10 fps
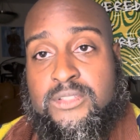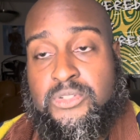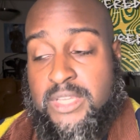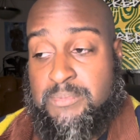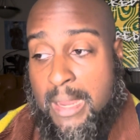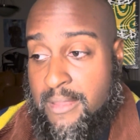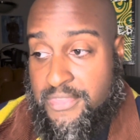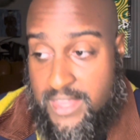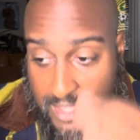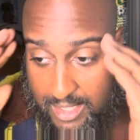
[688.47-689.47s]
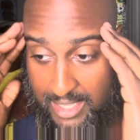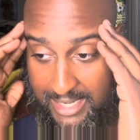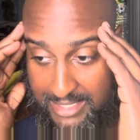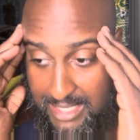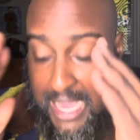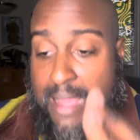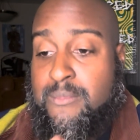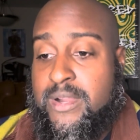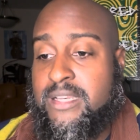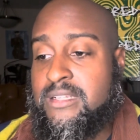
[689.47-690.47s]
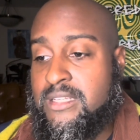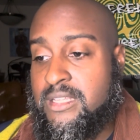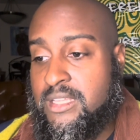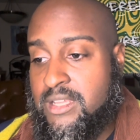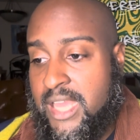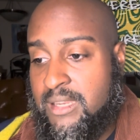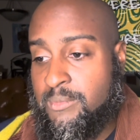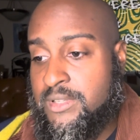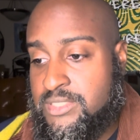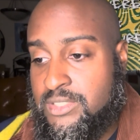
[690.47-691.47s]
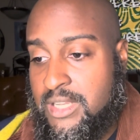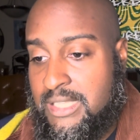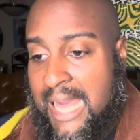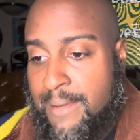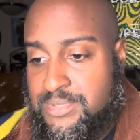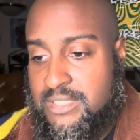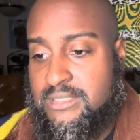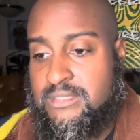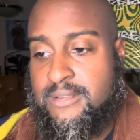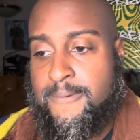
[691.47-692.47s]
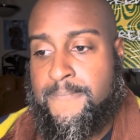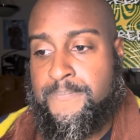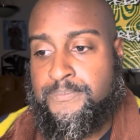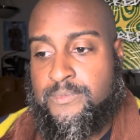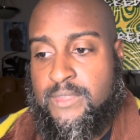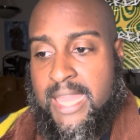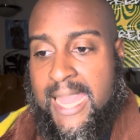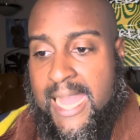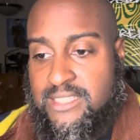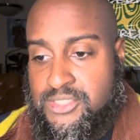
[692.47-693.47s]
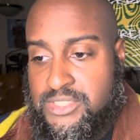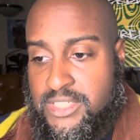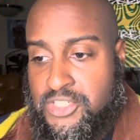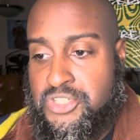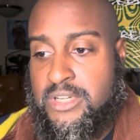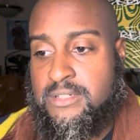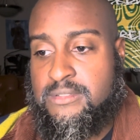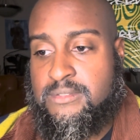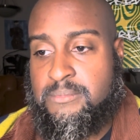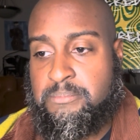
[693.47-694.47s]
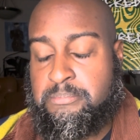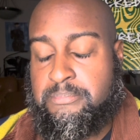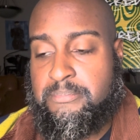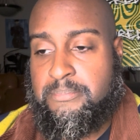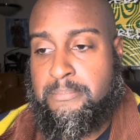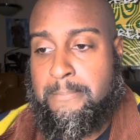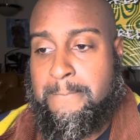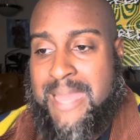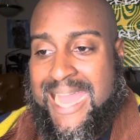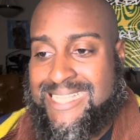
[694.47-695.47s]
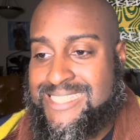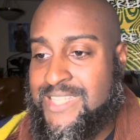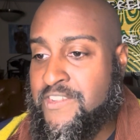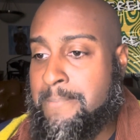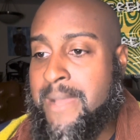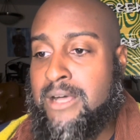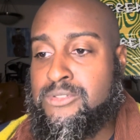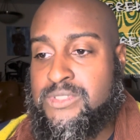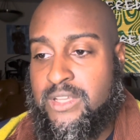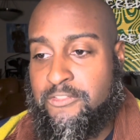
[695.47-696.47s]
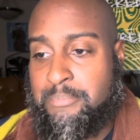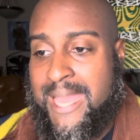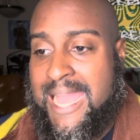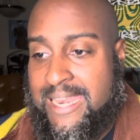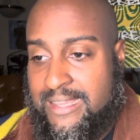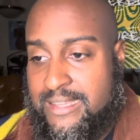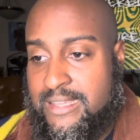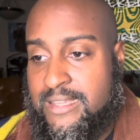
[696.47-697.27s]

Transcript: So he's probably thinking at that time when Caleb Wilson collapses, has a seizure, massive amounts of panic,